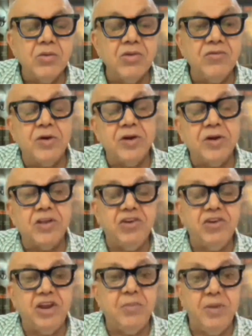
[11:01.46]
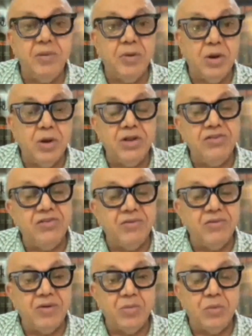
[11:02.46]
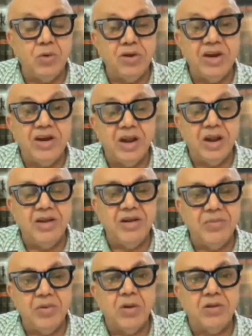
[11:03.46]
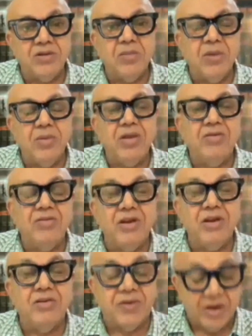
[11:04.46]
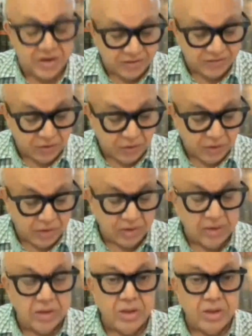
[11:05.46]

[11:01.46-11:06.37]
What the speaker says: See, for district people, it is given more indulgent because they may be in a far city.